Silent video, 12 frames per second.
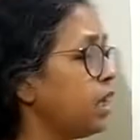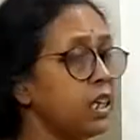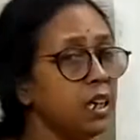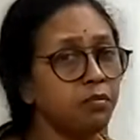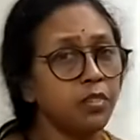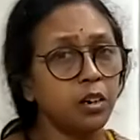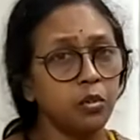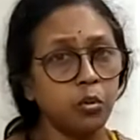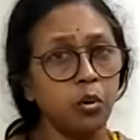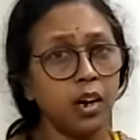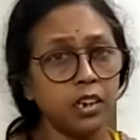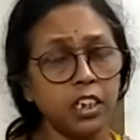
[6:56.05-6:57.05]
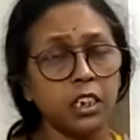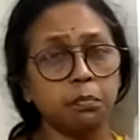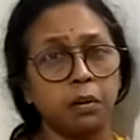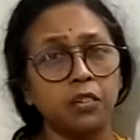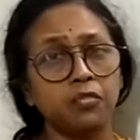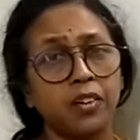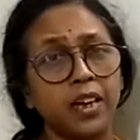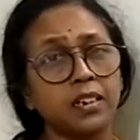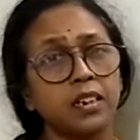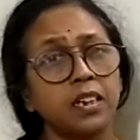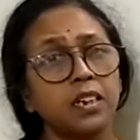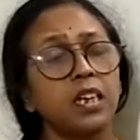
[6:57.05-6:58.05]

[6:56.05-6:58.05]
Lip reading: If the ruler is perfect,